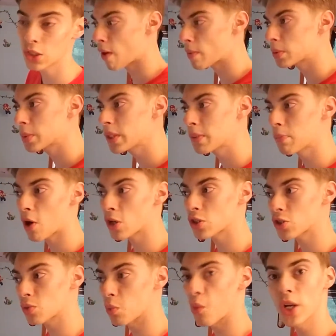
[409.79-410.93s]
Probably
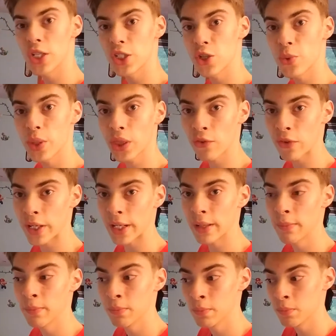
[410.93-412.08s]
parts 1, 2 and 3